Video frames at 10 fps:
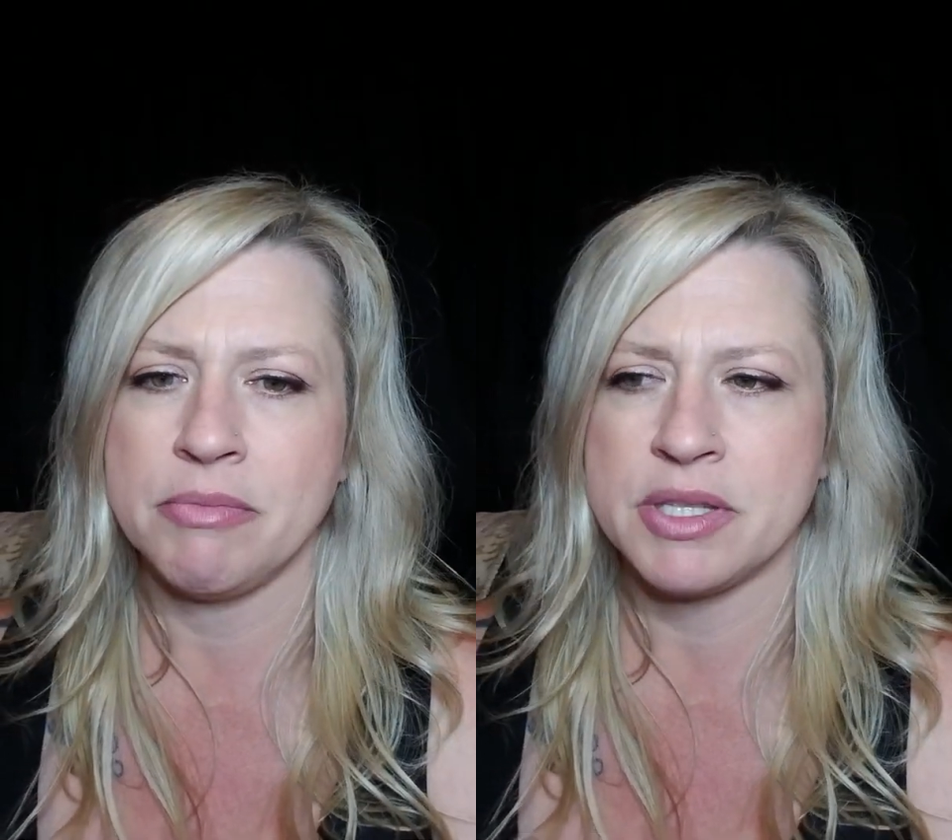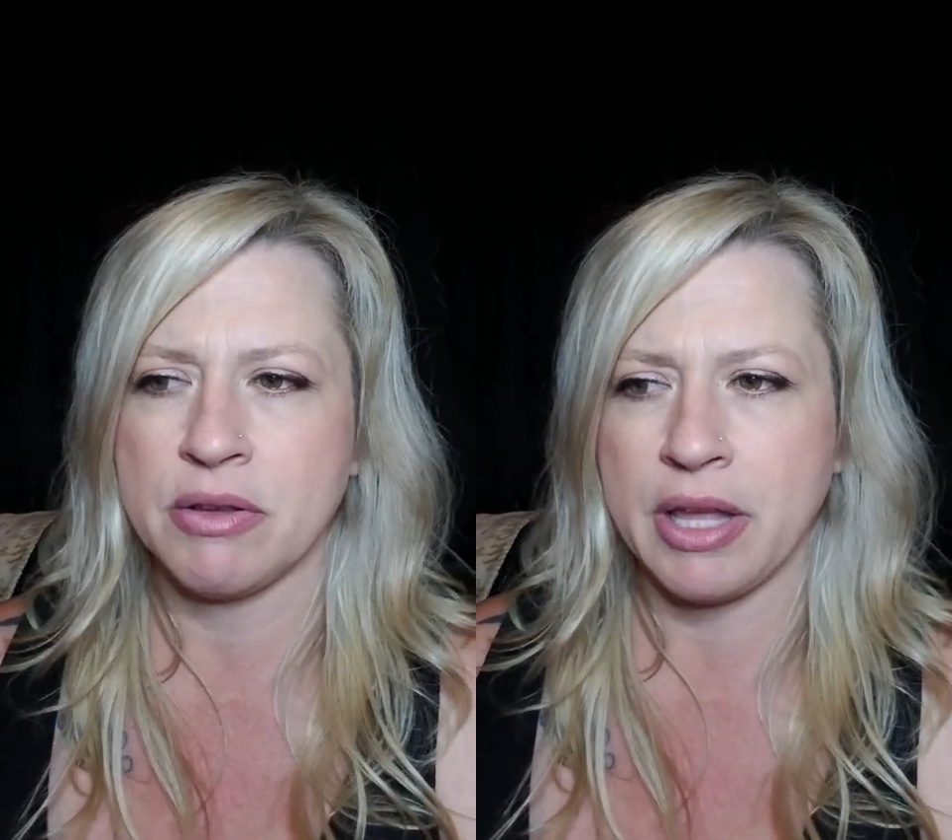
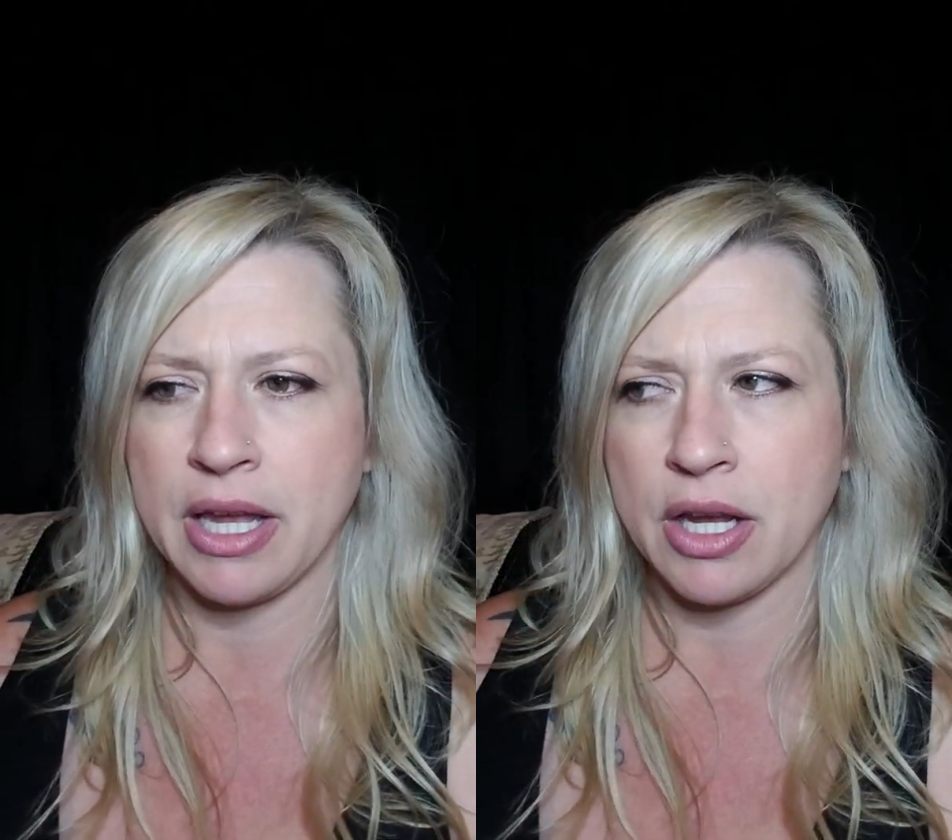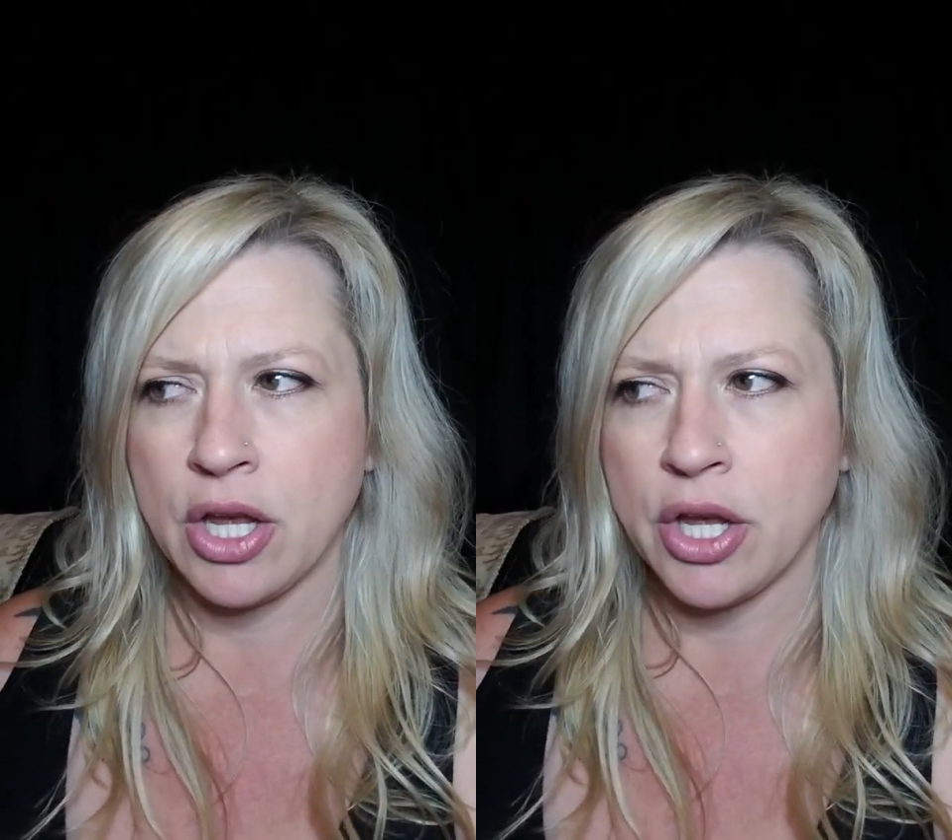So
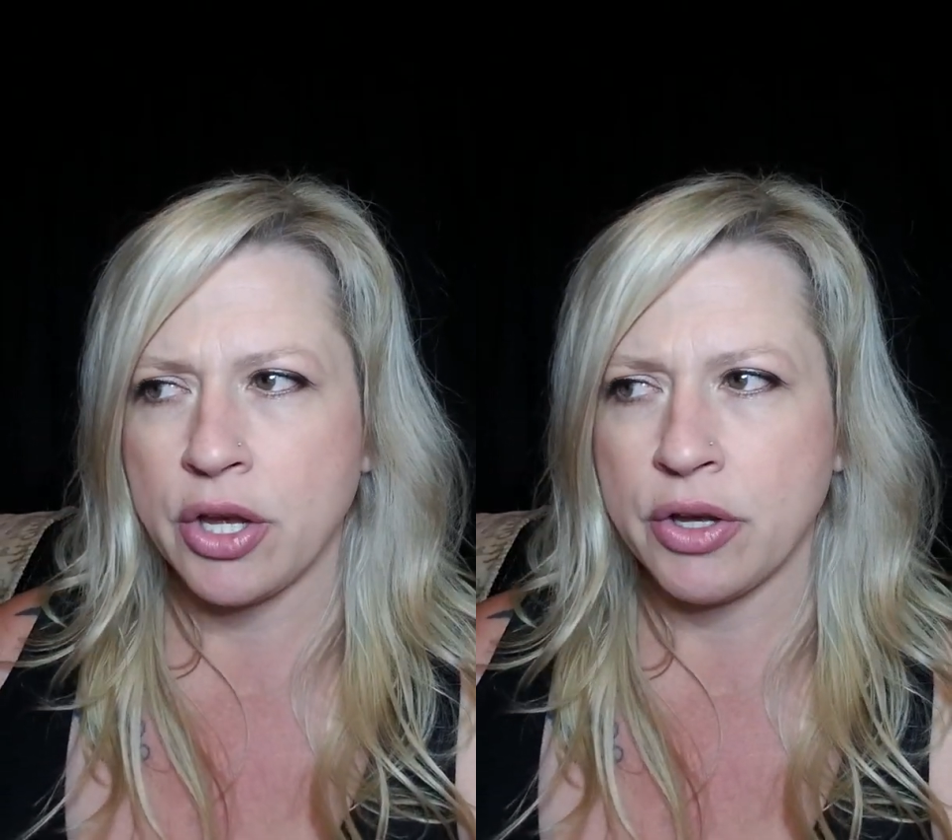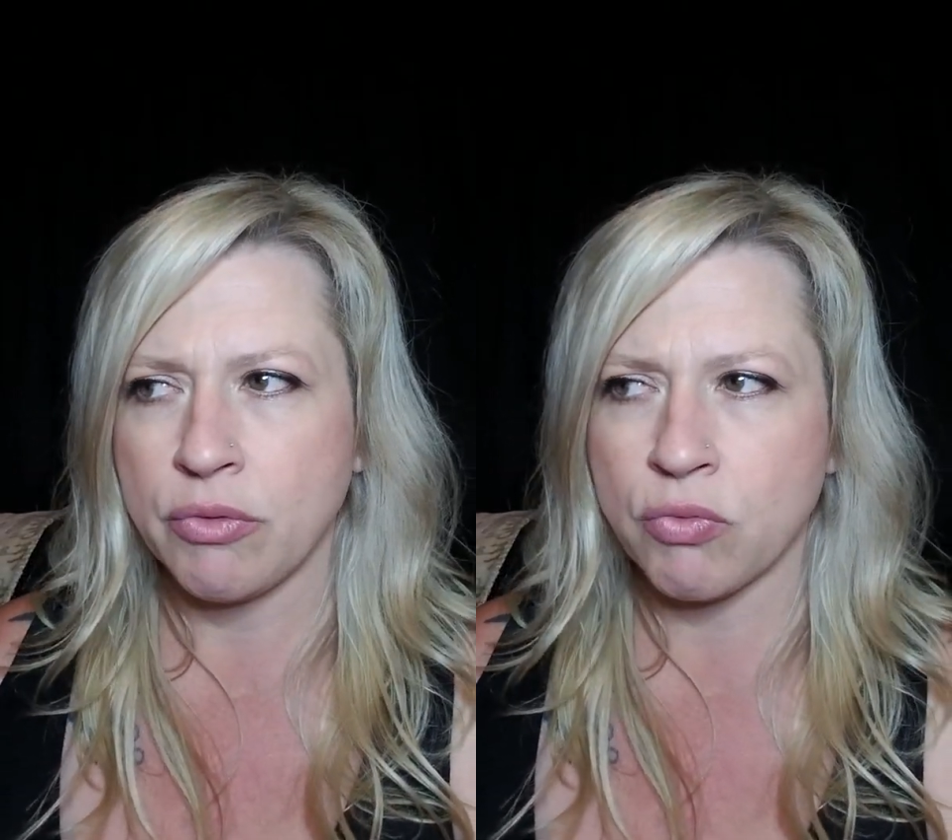like
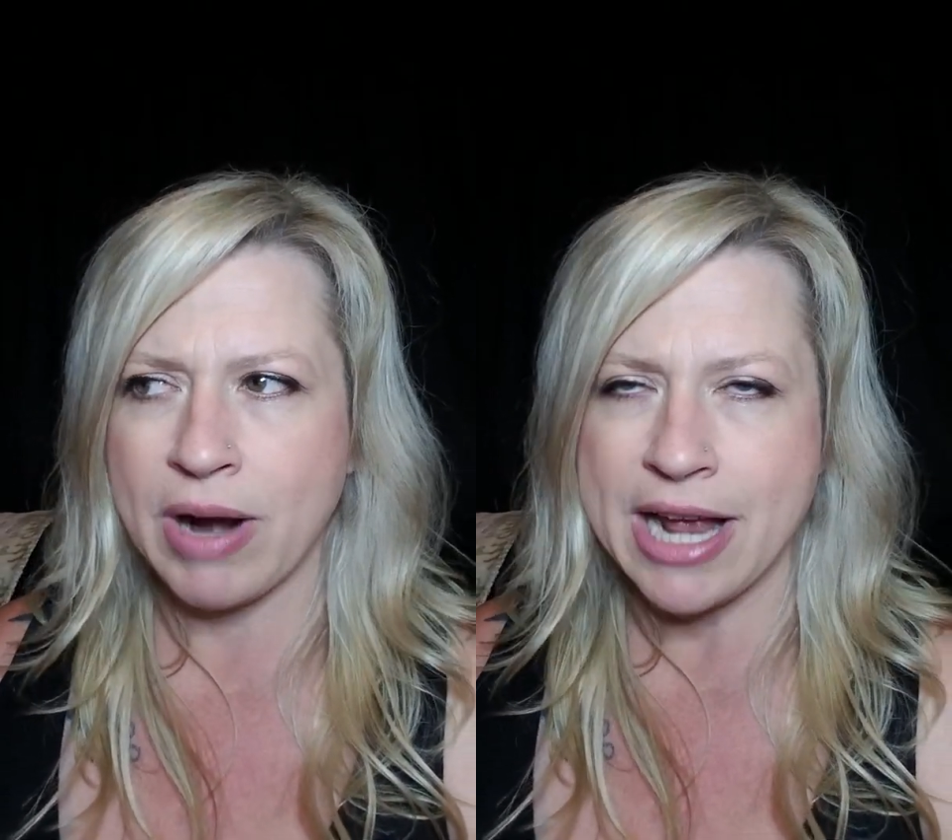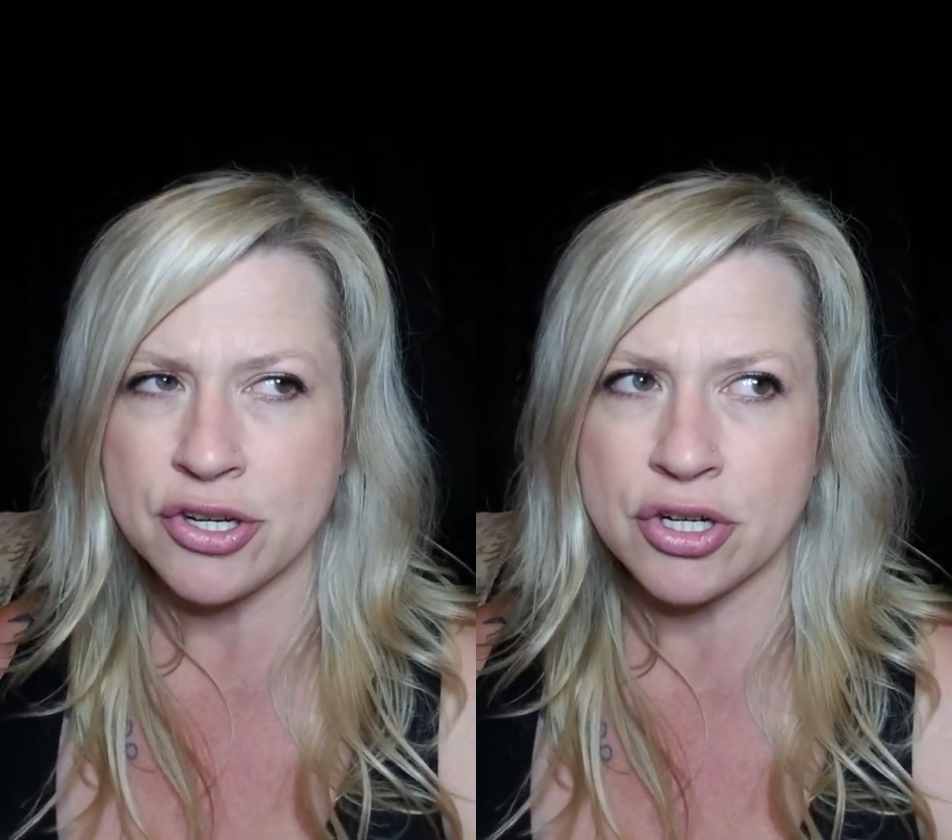
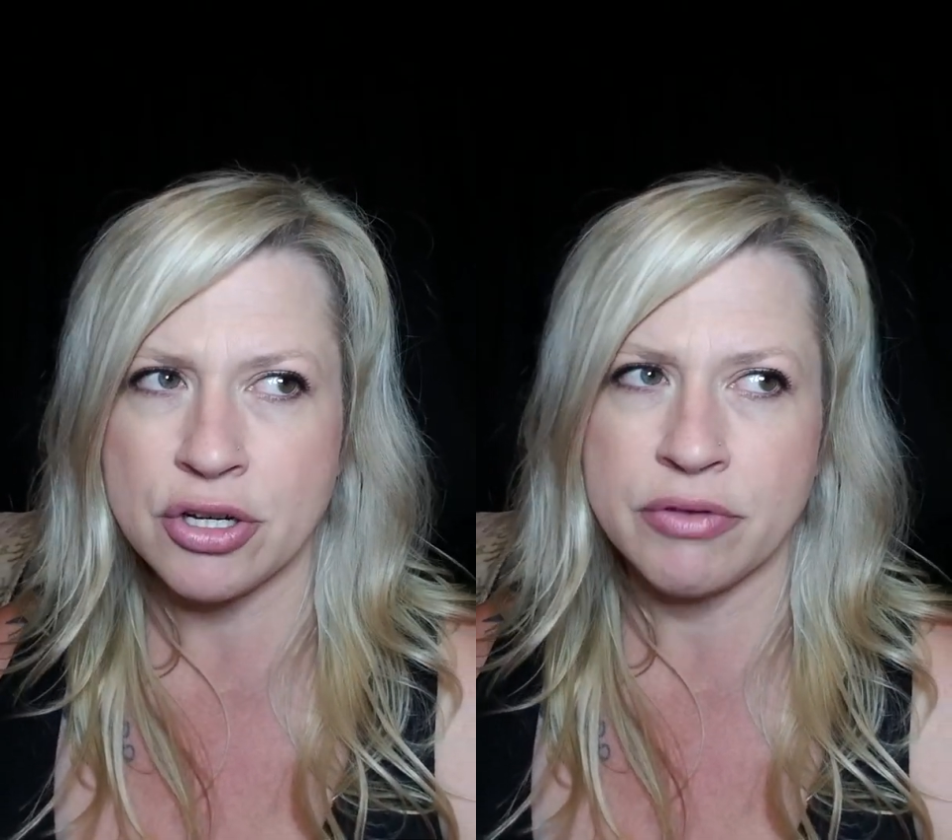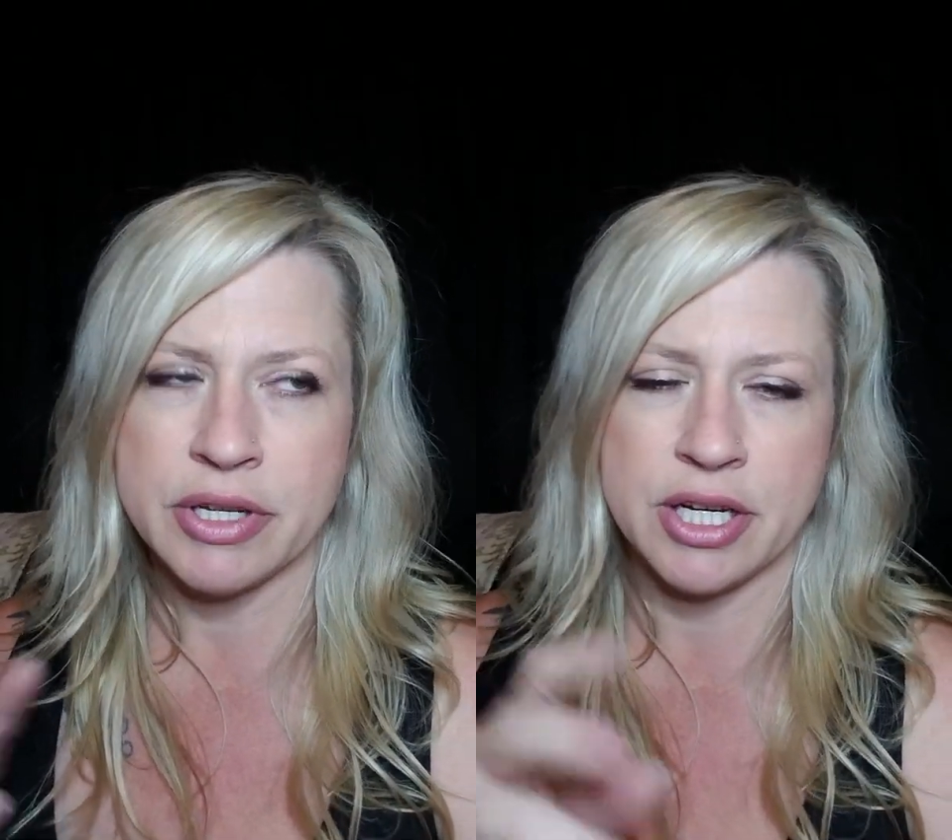rational,